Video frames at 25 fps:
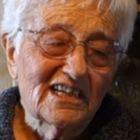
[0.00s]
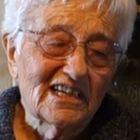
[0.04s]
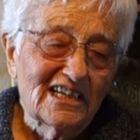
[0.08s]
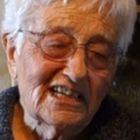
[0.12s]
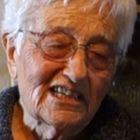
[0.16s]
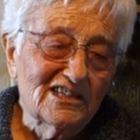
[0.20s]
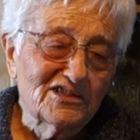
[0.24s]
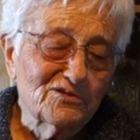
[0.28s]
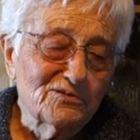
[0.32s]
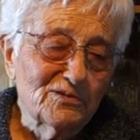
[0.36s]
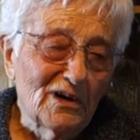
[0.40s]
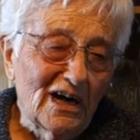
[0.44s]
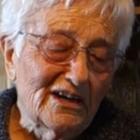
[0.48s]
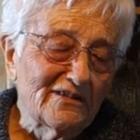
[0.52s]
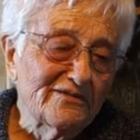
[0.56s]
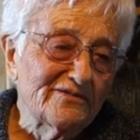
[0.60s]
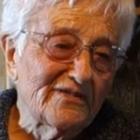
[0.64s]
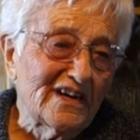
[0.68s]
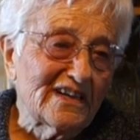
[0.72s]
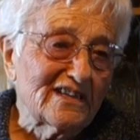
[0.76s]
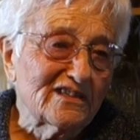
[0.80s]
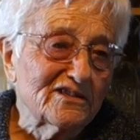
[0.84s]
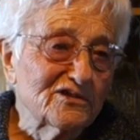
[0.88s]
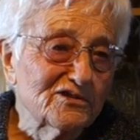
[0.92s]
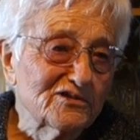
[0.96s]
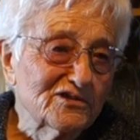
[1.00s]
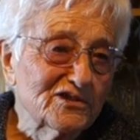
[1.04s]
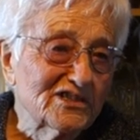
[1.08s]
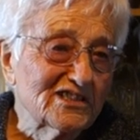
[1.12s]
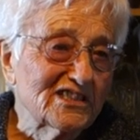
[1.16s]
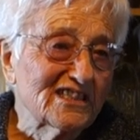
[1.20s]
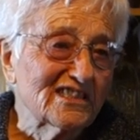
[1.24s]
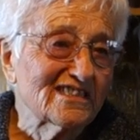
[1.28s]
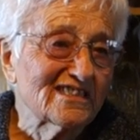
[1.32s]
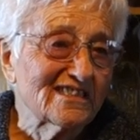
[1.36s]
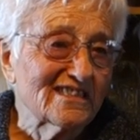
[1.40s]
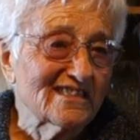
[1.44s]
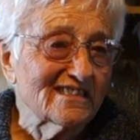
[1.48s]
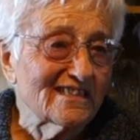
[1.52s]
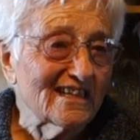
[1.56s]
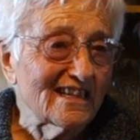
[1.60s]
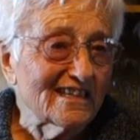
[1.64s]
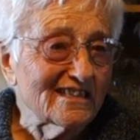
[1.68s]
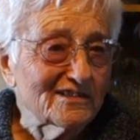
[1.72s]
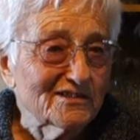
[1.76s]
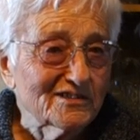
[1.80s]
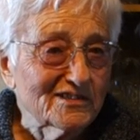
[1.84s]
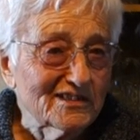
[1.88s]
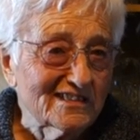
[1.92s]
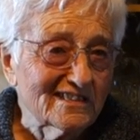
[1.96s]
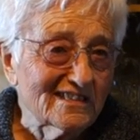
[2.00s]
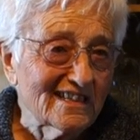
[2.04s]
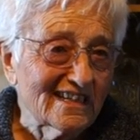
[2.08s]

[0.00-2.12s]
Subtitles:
his wife had two sisters that used to